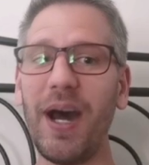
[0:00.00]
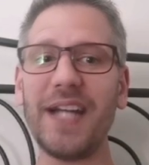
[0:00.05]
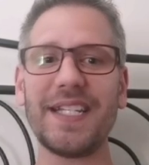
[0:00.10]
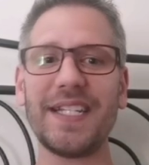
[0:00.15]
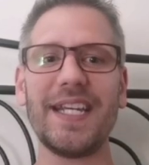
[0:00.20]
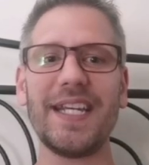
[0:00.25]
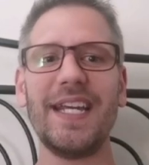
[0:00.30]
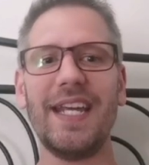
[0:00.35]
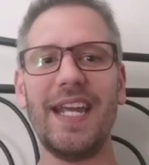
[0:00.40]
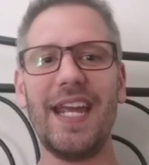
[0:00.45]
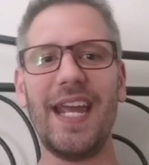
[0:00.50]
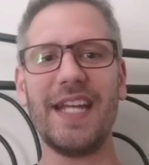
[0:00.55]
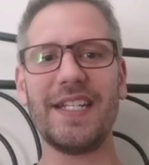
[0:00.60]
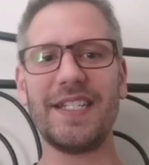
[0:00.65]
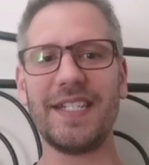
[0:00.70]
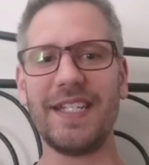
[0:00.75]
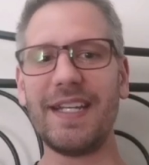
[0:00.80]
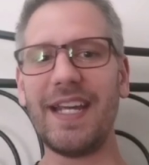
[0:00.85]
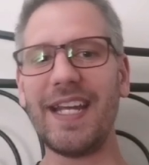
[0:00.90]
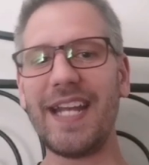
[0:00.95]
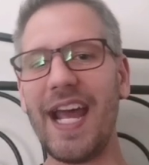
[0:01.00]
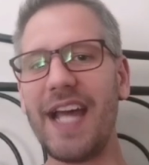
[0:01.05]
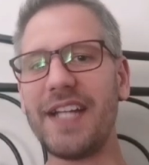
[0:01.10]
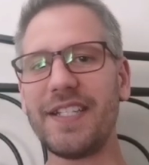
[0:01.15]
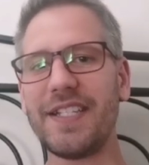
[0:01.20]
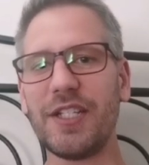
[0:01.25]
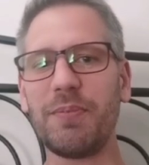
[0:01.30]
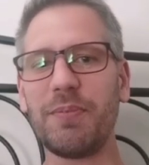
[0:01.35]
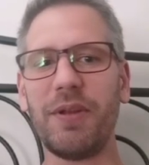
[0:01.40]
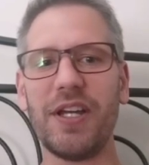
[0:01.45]
but it
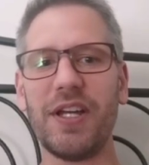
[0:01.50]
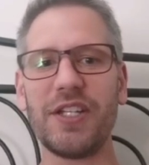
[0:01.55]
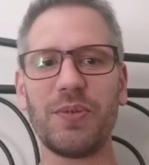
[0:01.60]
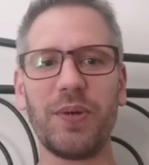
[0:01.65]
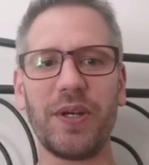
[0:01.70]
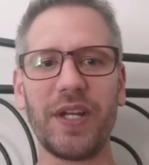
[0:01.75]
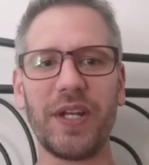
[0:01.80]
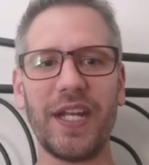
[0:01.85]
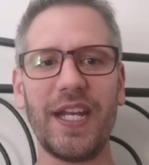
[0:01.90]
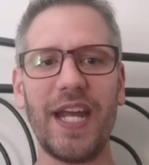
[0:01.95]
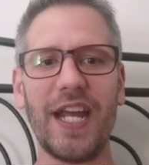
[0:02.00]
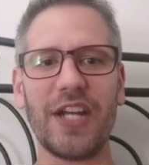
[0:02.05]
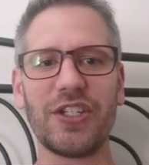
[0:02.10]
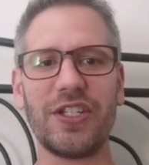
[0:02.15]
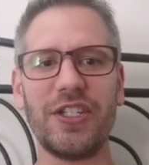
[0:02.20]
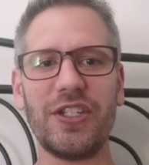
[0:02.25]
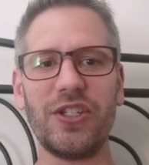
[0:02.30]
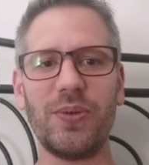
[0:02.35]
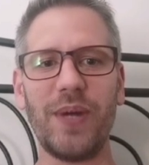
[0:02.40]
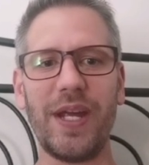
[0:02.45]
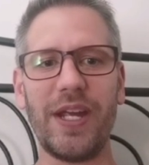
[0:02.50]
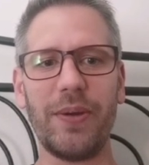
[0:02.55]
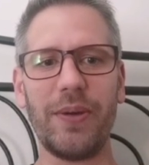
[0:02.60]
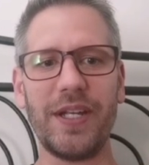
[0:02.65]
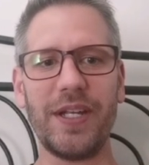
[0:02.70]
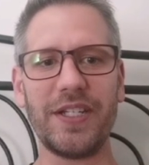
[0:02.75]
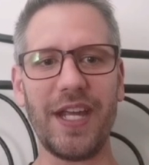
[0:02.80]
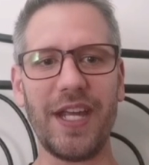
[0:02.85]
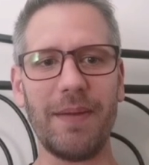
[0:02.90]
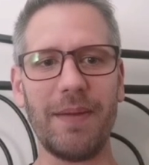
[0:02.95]
has its plus where it could actually do
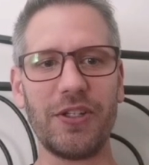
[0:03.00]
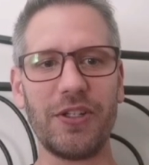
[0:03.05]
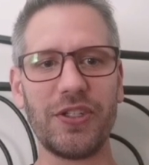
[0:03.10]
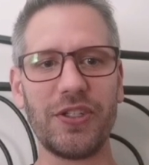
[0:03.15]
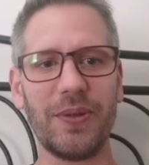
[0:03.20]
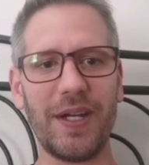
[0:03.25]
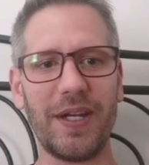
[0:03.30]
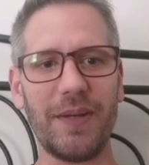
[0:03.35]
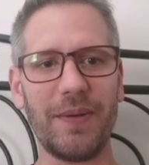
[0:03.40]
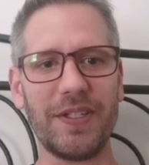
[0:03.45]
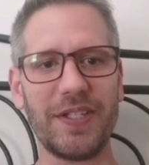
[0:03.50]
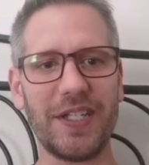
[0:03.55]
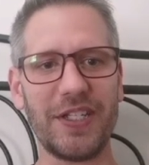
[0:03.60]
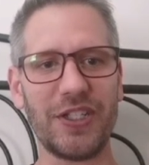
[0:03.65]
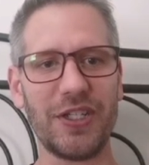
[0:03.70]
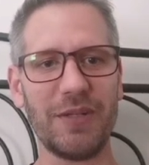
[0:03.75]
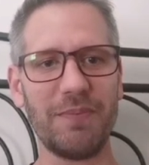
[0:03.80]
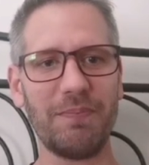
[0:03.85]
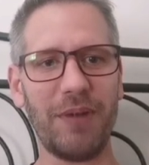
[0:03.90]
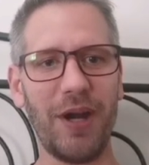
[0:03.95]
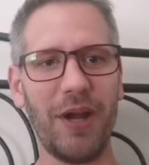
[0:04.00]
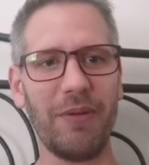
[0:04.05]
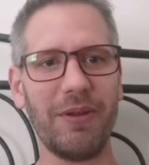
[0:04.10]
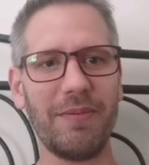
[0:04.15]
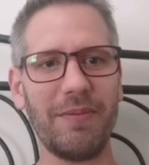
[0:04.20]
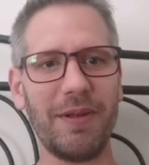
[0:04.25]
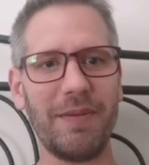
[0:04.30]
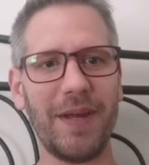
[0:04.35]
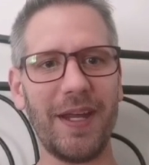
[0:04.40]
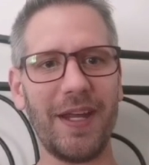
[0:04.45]
AoE damage. So anyways, I should
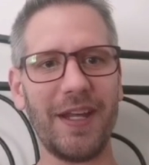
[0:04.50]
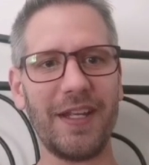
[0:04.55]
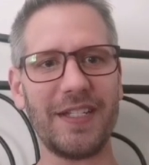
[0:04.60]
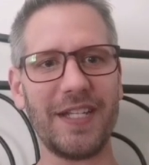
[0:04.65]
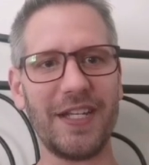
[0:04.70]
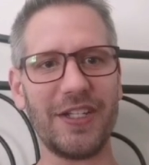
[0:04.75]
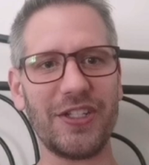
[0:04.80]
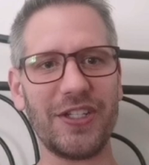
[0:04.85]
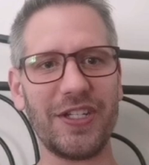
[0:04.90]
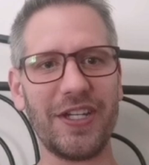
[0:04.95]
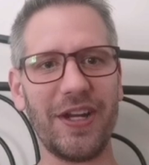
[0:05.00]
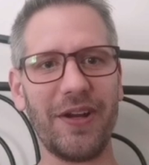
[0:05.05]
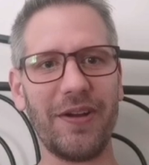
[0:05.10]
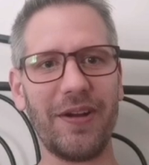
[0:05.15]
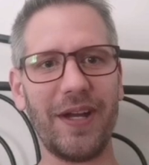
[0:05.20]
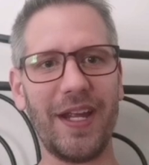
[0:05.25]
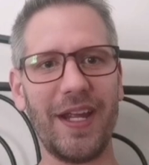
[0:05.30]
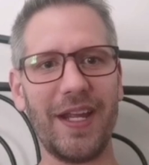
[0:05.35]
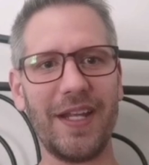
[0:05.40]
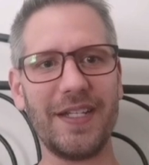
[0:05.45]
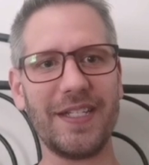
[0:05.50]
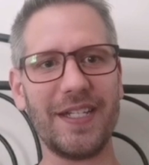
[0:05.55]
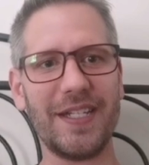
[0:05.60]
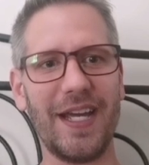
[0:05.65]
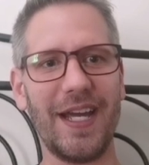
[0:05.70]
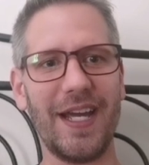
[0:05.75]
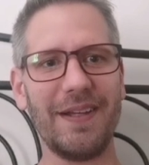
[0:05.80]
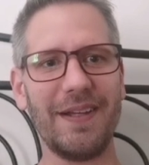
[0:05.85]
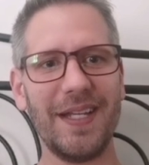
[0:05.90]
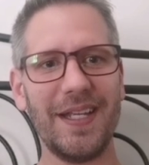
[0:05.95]
probably be paying attention here and
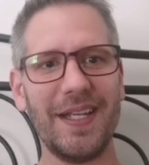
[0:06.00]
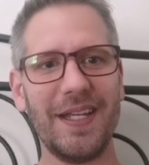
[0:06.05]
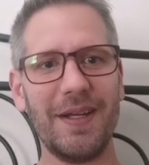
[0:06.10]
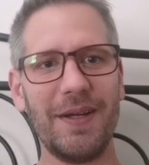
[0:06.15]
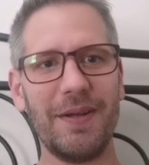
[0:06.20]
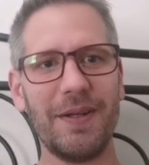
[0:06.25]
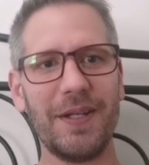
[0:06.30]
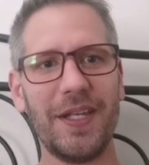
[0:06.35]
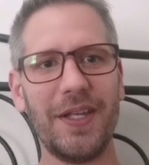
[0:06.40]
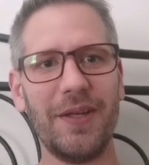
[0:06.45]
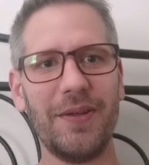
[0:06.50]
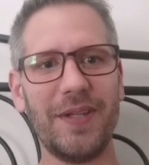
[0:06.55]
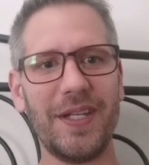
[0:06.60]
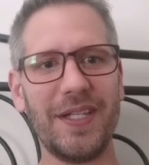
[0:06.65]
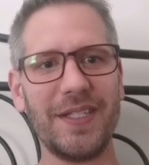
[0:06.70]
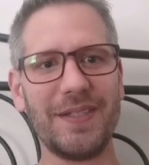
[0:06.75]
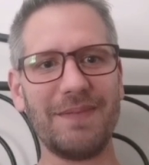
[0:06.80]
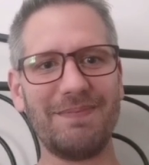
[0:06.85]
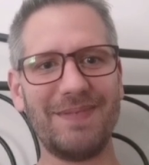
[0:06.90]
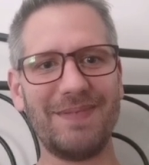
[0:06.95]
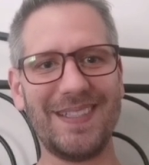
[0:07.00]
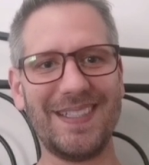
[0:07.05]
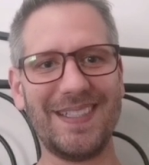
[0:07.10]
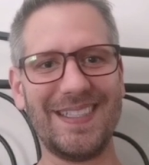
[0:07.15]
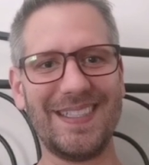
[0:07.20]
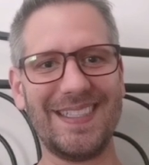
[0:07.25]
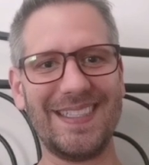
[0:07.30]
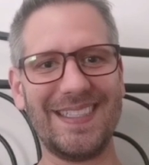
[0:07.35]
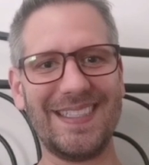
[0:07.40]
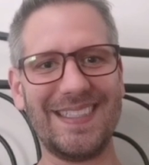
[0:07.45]
kill these.
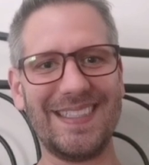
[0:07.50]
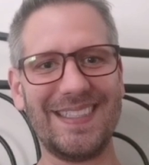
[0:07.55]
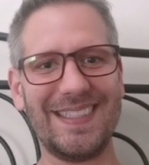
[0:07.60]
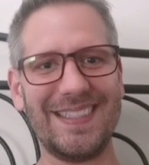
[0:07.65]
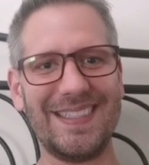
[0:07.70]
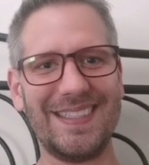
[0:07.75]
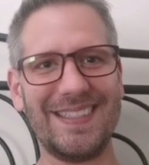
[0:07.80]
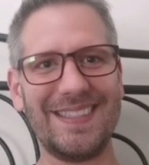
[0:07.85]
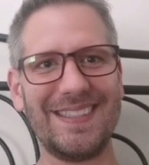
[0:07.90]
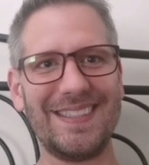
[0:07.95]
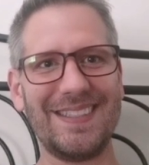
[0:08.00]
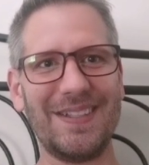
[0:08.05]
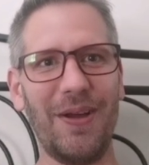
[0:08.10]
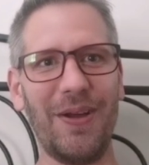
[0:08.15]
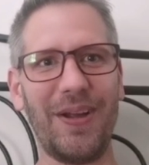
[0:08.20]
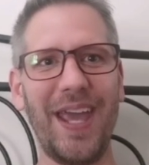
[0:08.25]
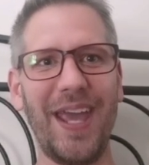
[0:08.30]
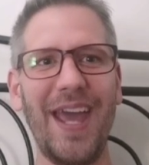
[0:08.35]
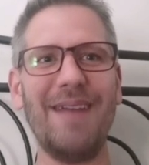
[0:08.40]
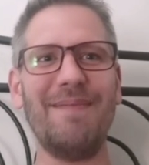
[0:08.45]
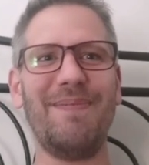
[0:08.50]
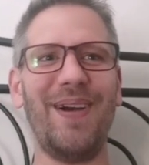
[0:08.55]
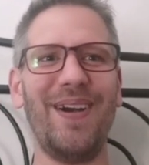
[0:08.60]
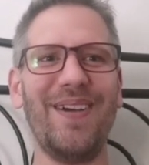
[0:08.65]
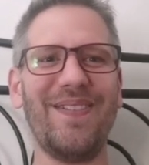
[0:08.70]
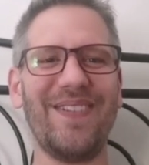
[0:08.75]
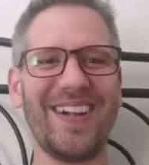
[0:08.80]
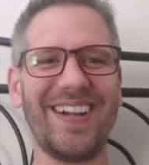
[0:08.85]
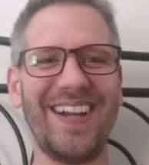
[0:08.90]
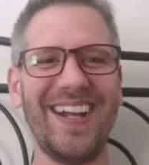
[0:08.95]
Okay,
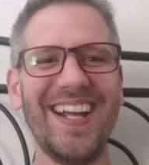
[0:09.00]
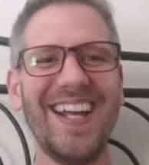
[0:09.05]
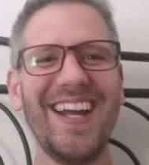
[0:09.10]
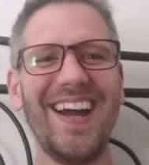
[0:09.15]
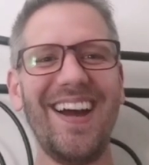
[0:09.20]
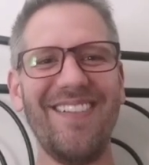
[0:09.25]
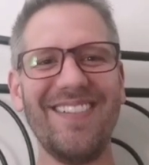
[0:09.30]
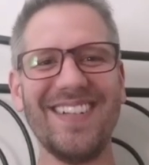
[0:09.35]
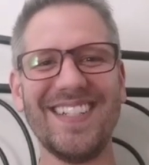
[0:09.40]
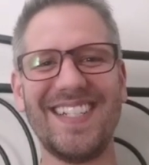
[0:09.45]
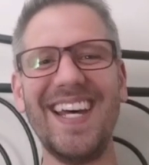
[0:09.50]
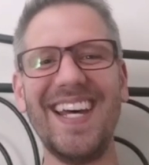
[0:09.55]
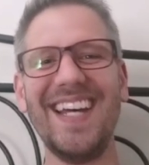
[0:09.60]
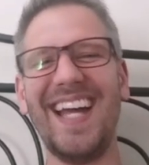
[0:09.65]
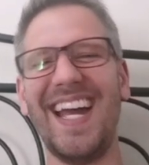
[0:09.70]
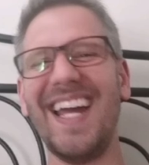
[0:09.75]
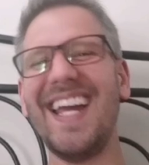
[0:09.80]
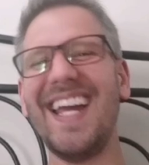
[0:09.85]
perfect. I was